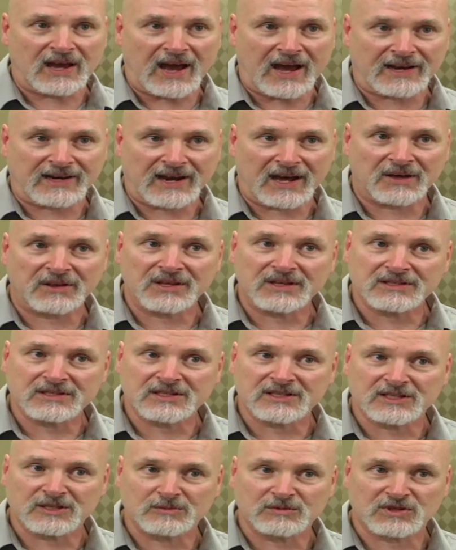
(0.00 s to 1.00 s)
on how that
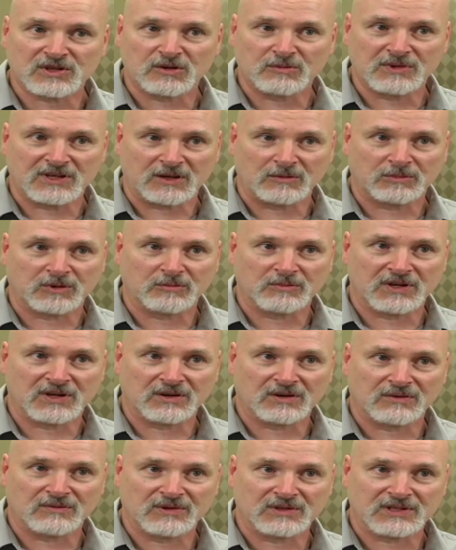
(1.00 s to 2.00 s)
system is going to be implemented
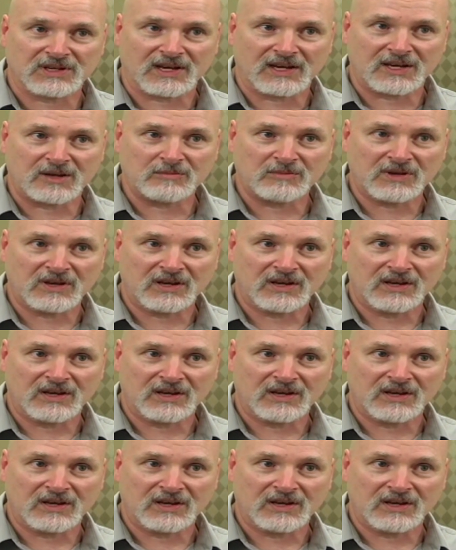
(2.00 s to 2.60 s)
over time,